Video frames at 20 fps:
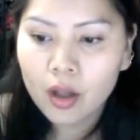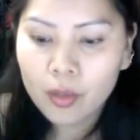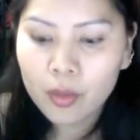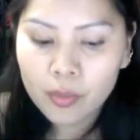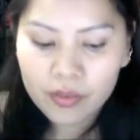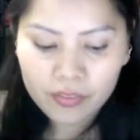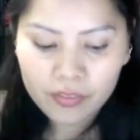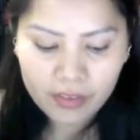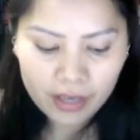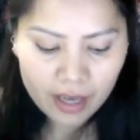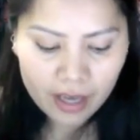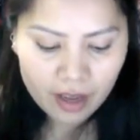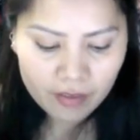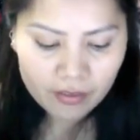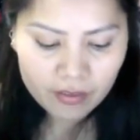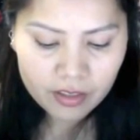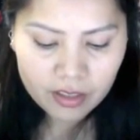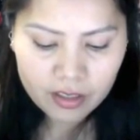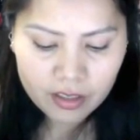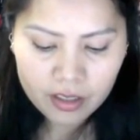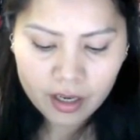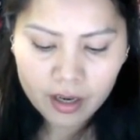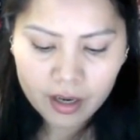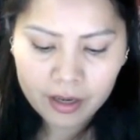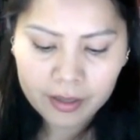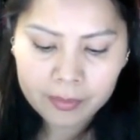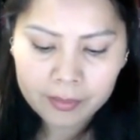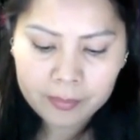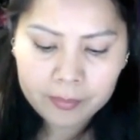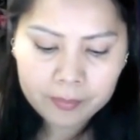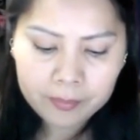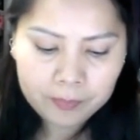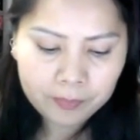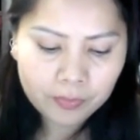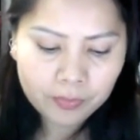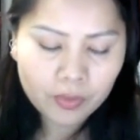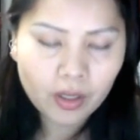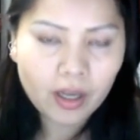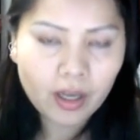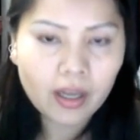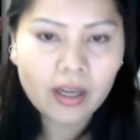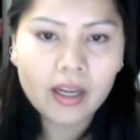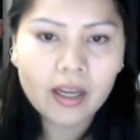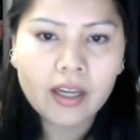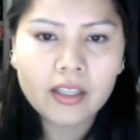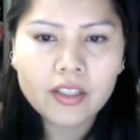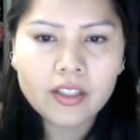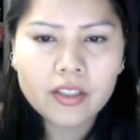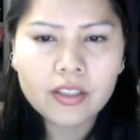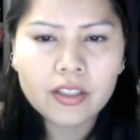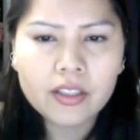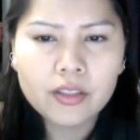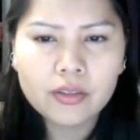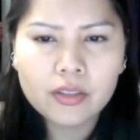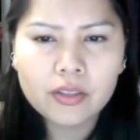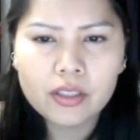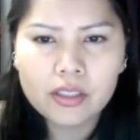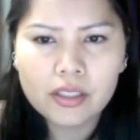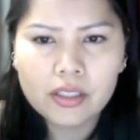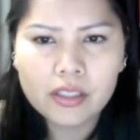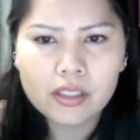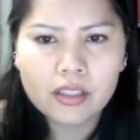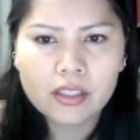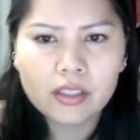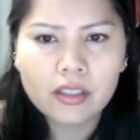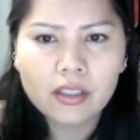if I have the time, I actually use this.